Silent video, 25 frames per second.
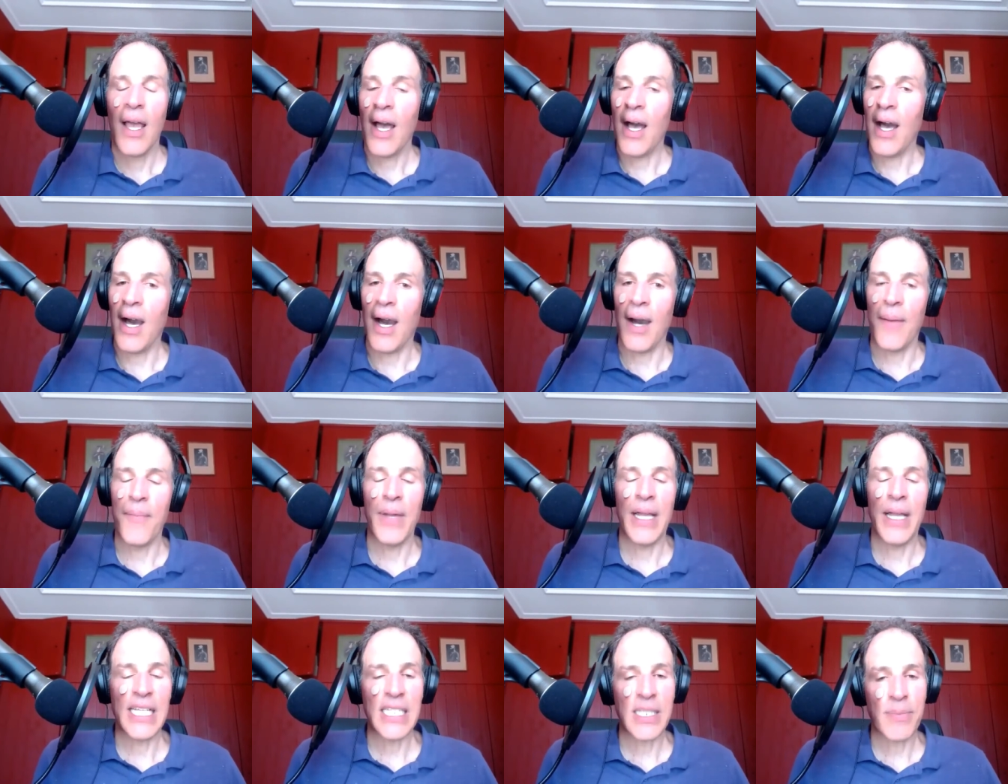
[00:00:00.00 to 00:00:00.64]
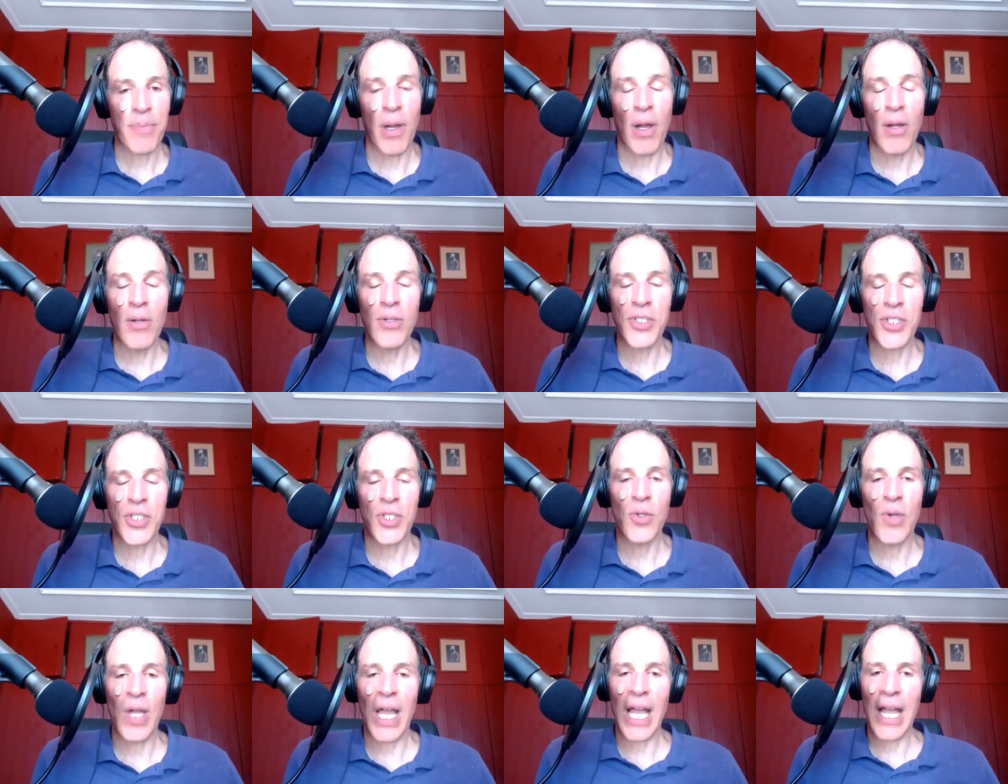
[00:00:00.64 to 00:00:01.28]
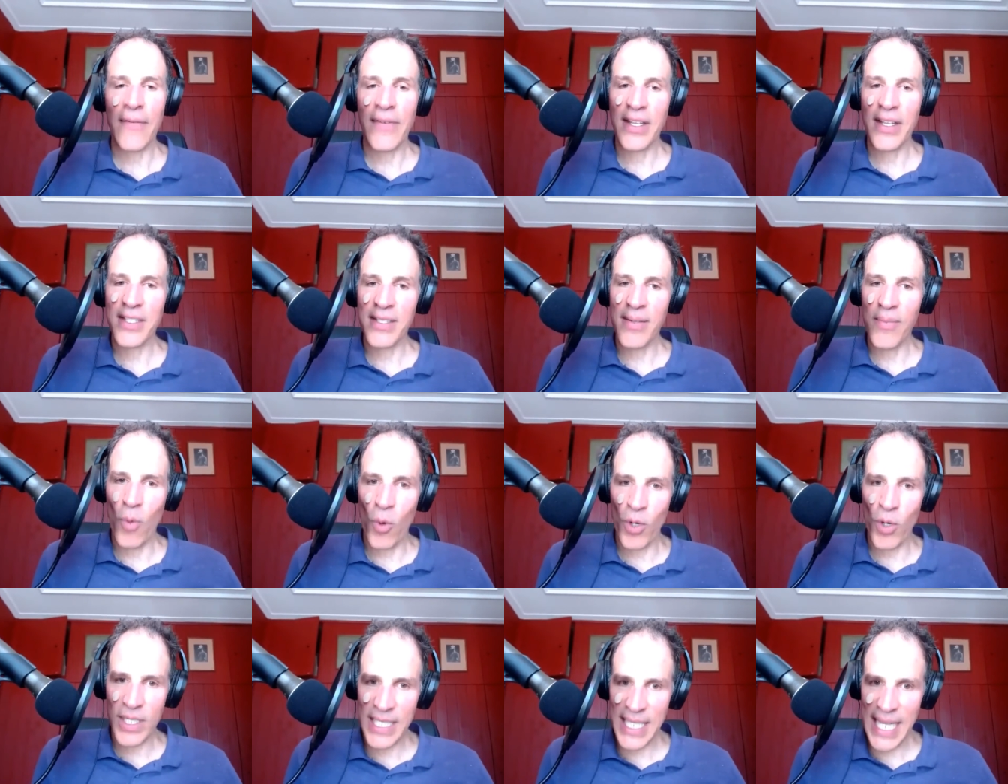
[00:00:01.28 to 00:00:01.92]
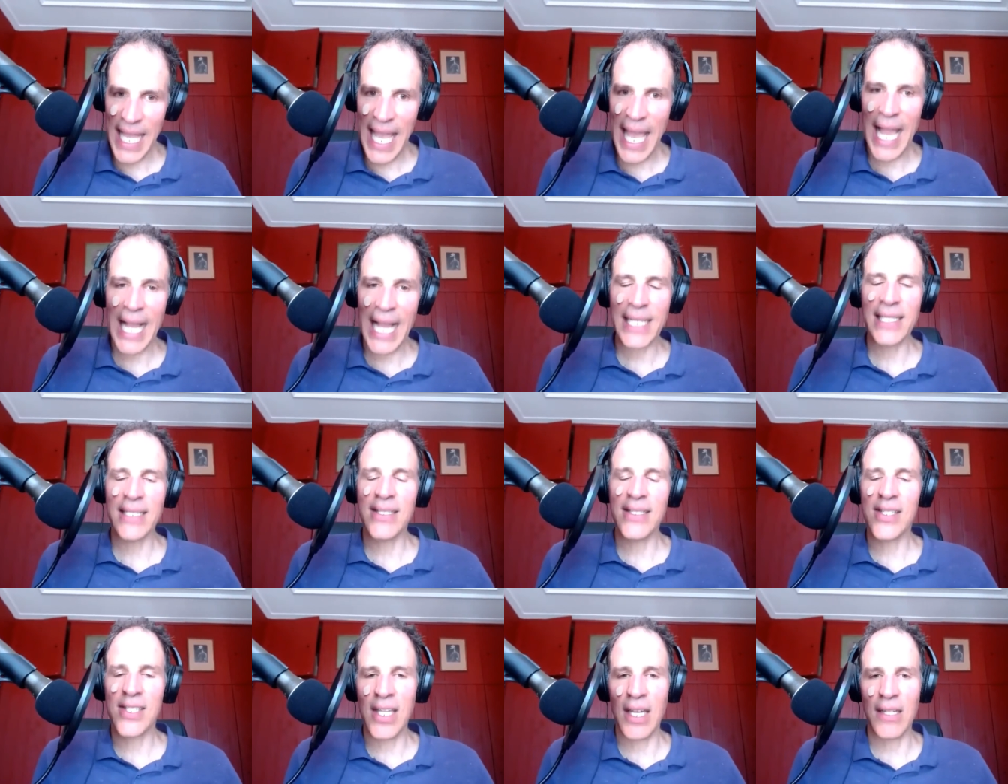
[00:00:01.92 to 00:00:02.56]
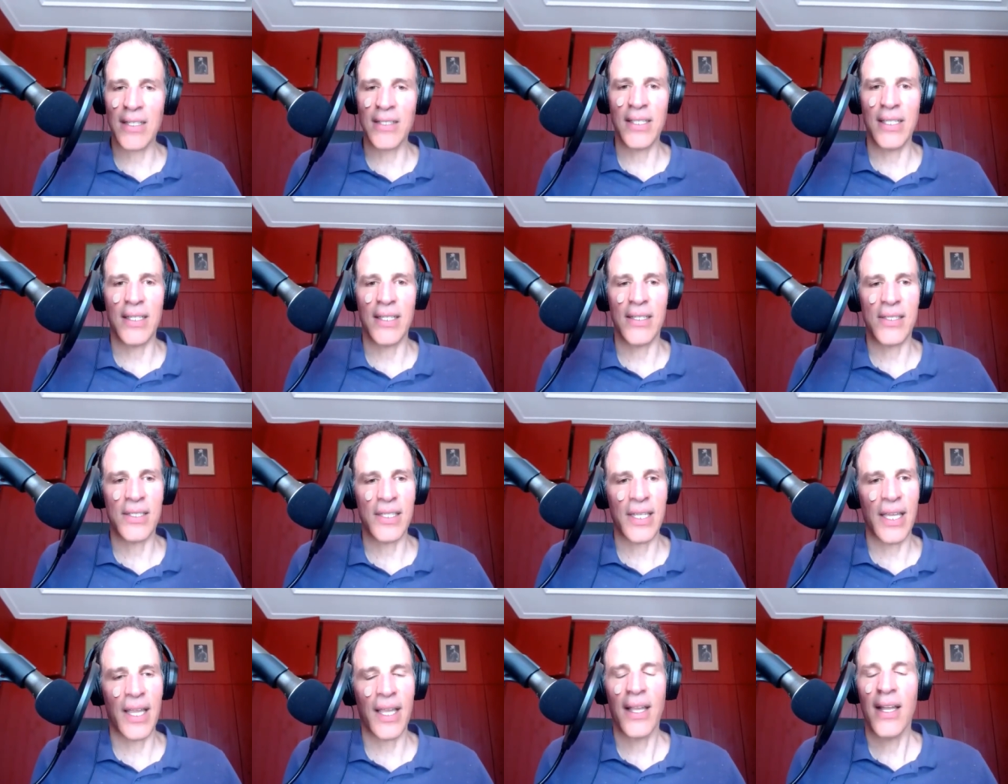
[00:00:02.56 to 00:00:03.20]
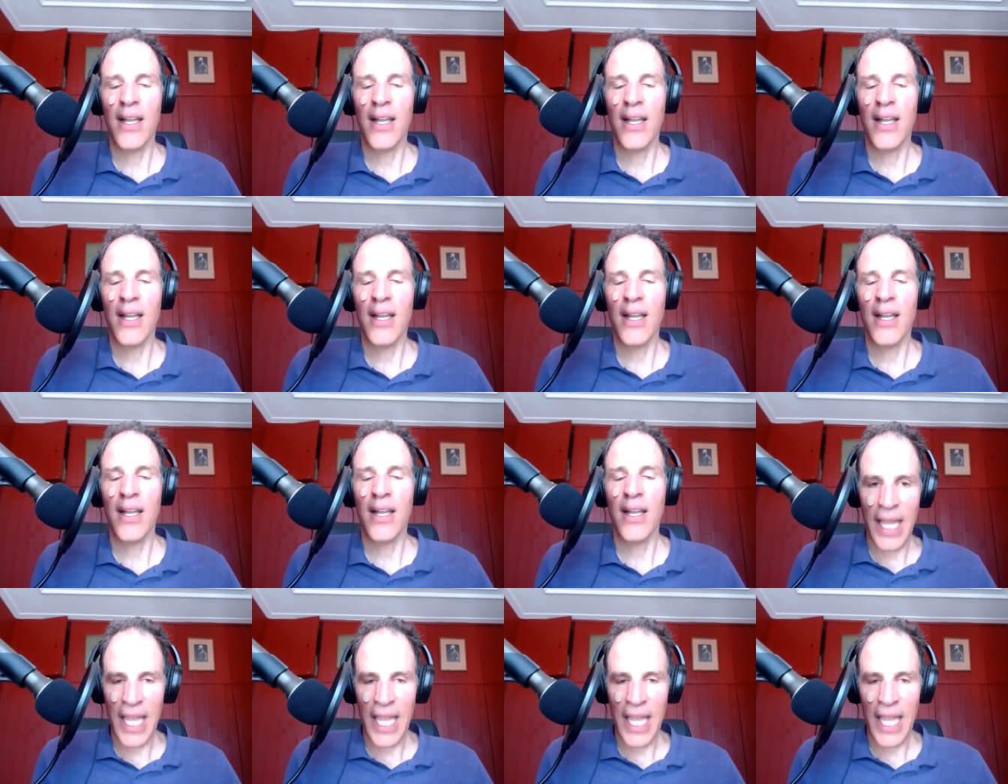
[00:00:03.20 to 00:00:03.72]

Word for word: Um, as opposed to having some more tact and subtlety and saying, "Hey